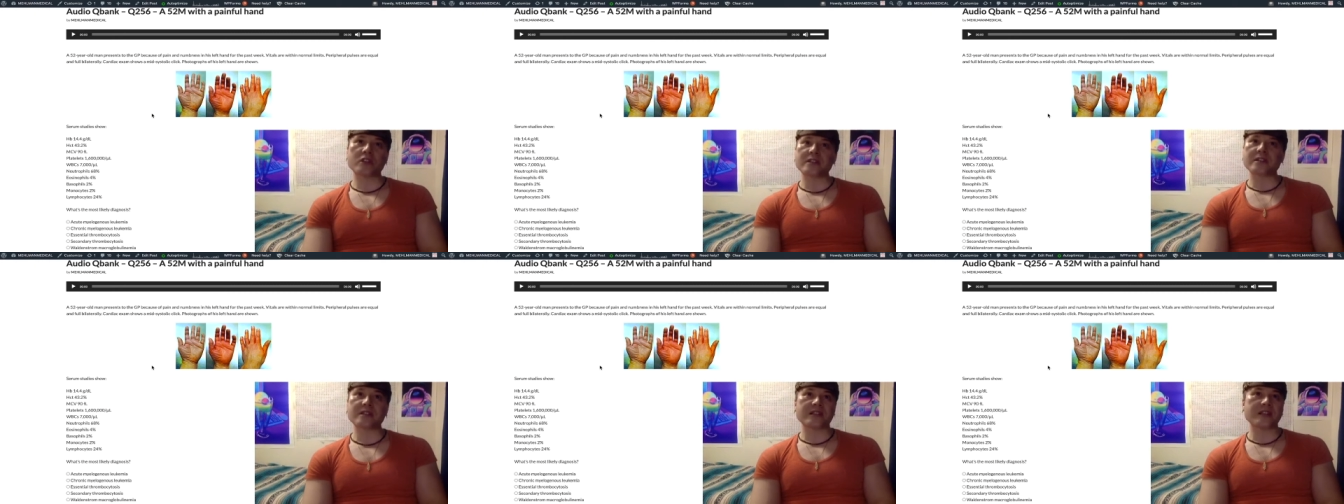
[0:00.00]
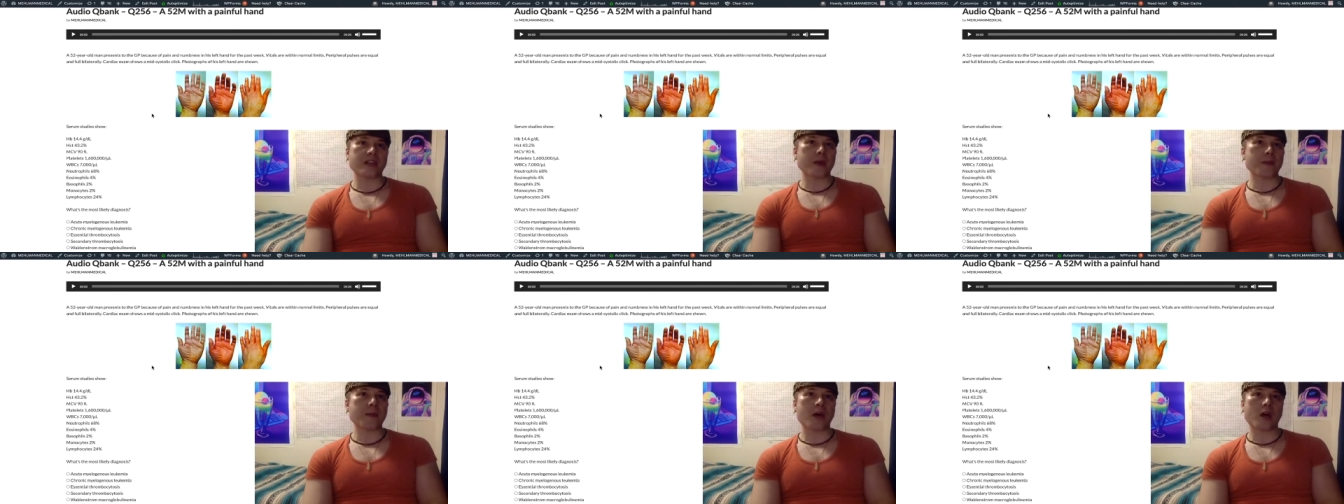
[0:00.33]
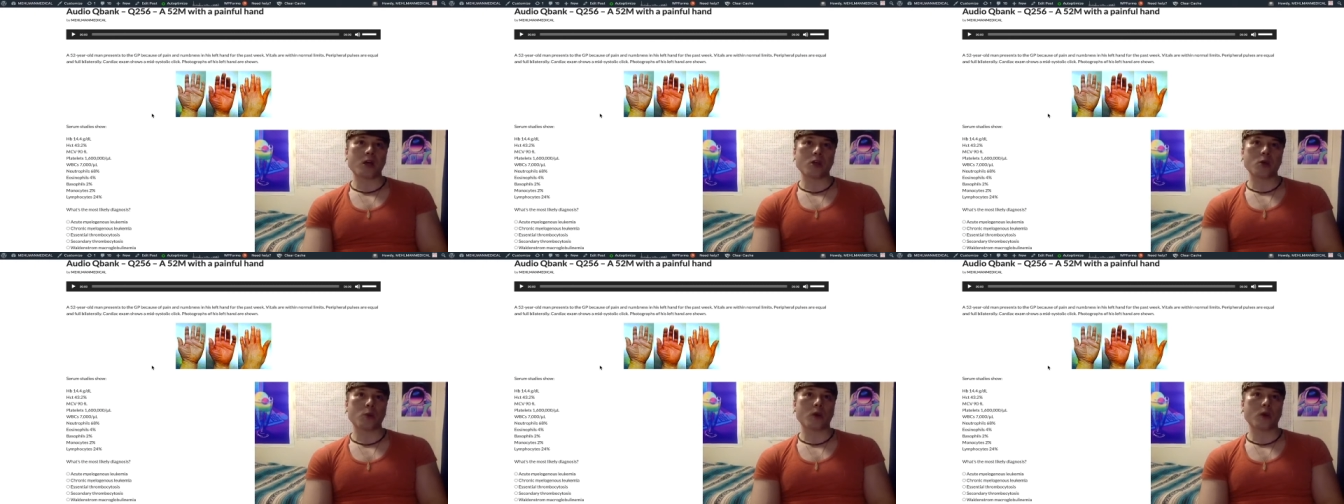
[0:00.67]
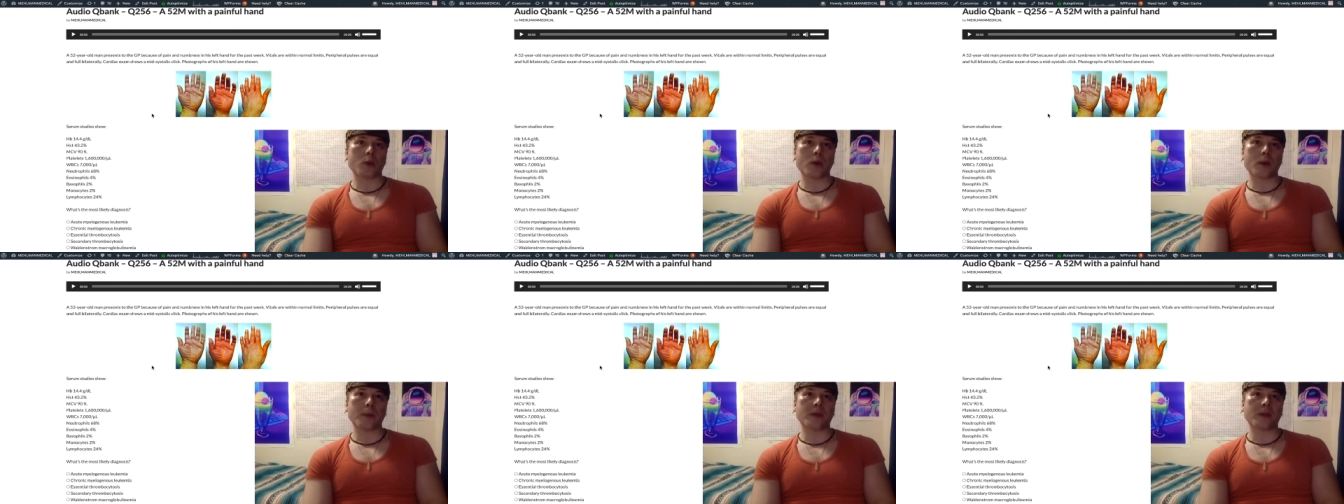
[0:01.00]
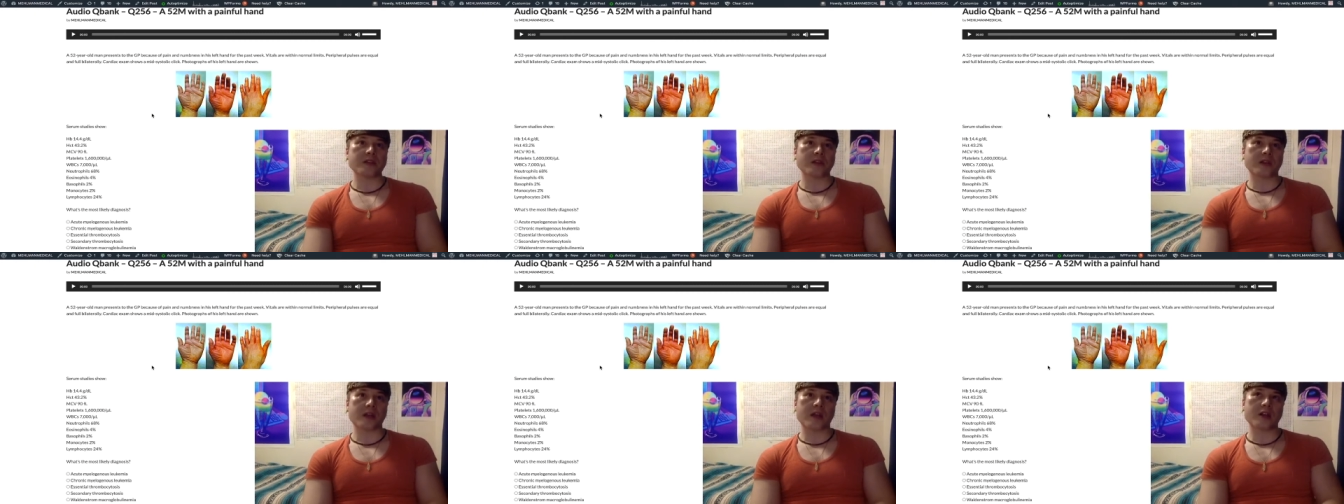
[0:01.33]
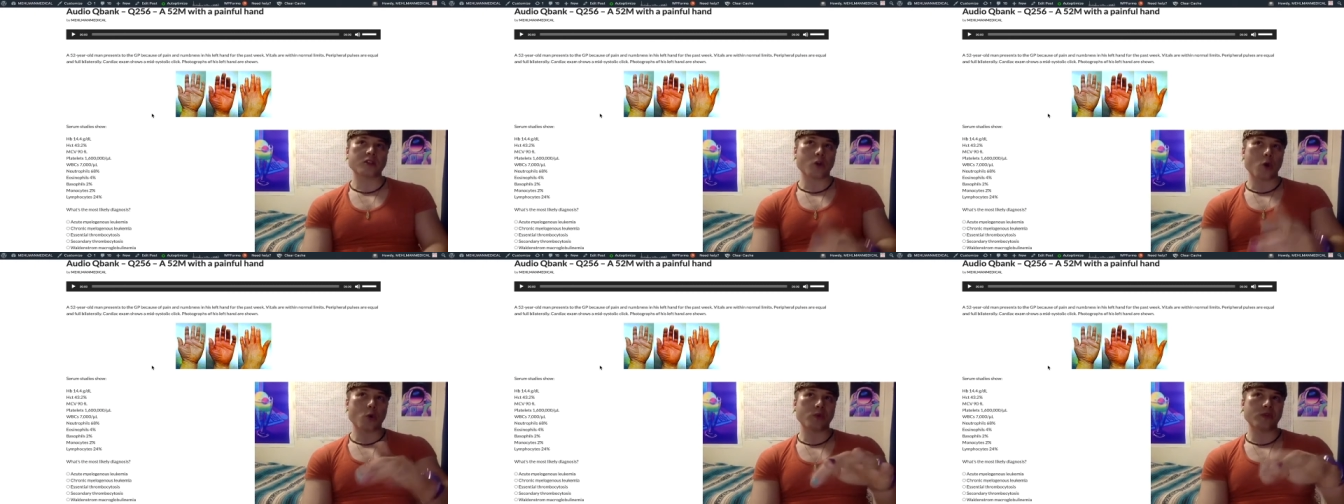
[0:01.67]
CML, where your white blood cell
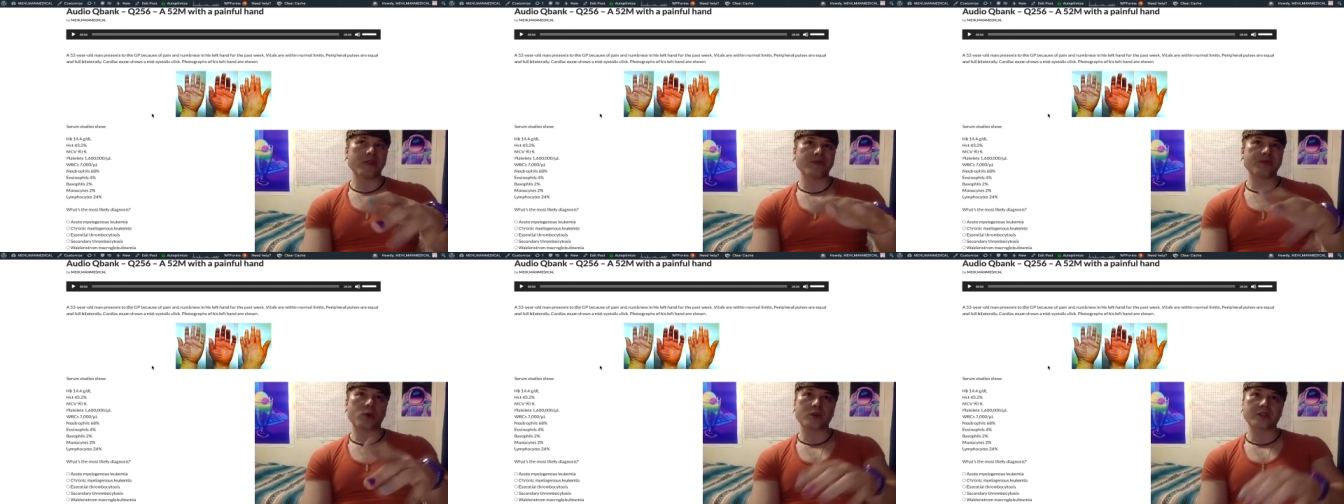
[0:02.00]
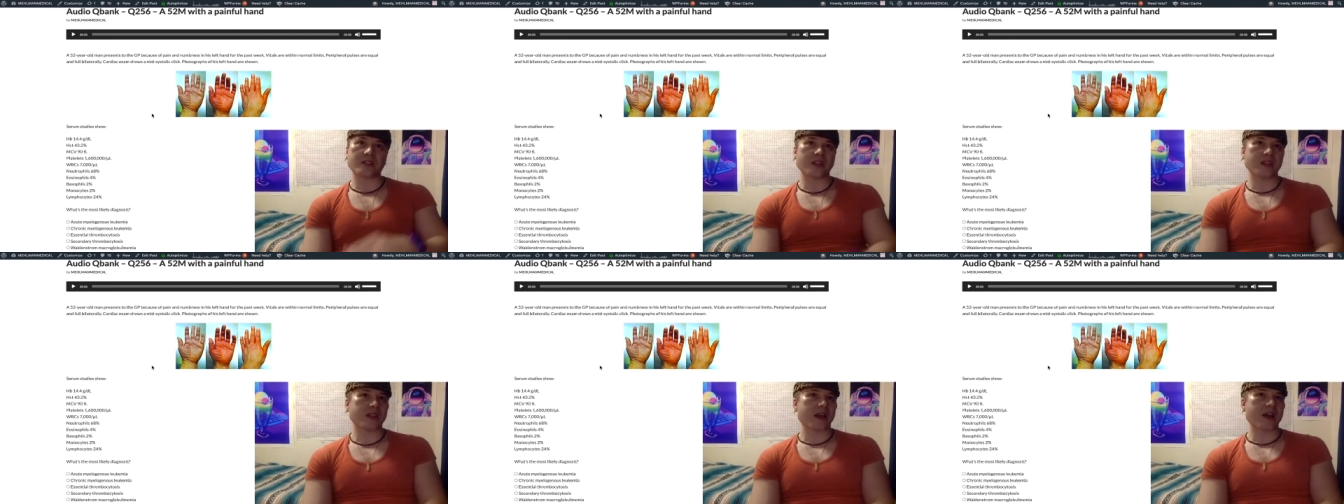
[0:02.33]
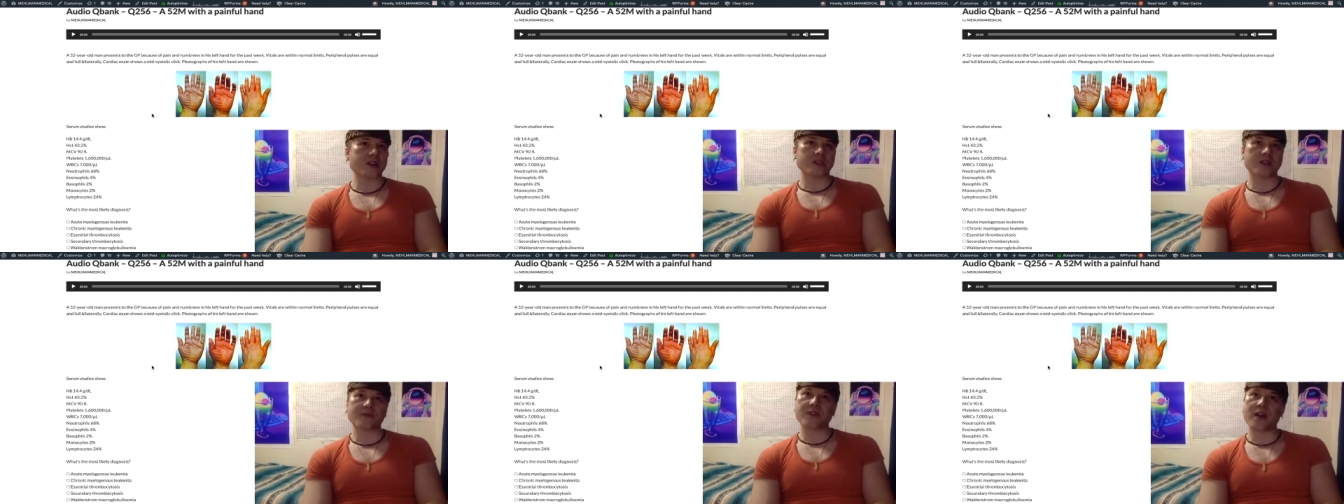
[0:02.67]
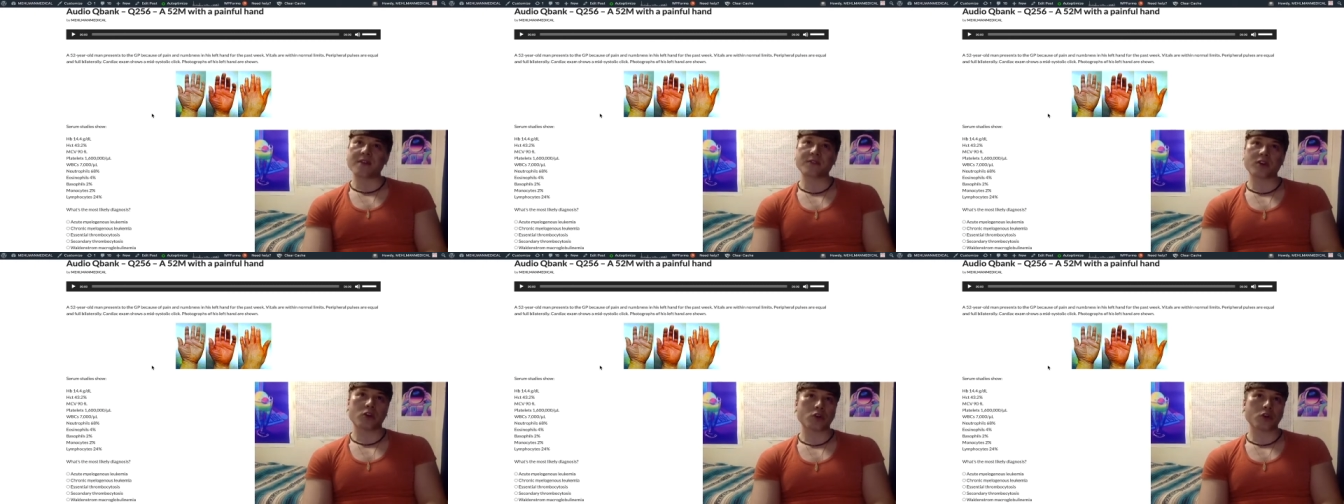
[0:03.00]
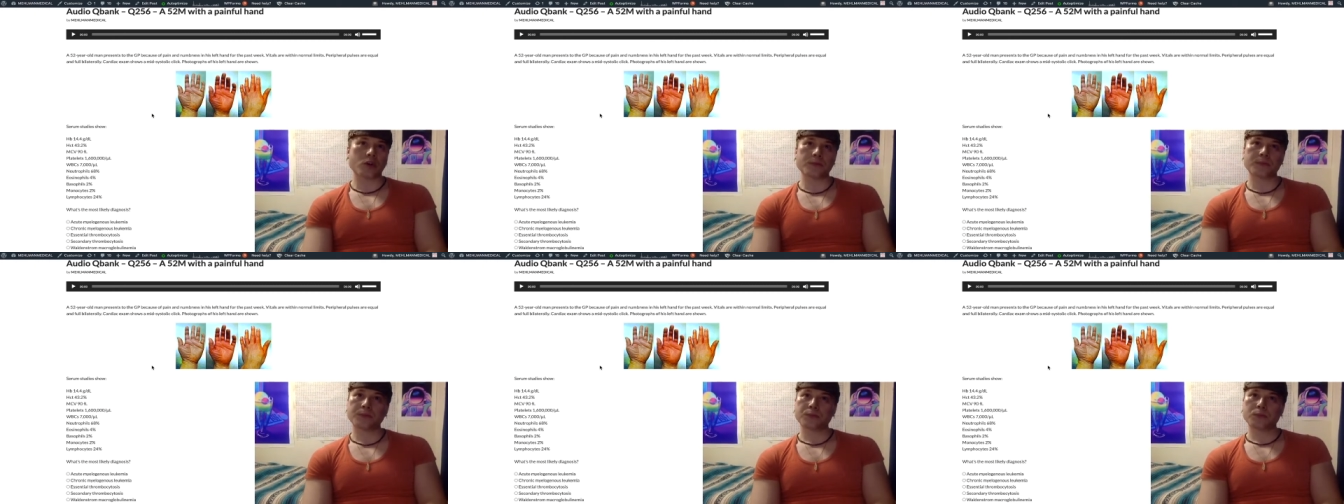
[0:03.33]
count's only 14,500,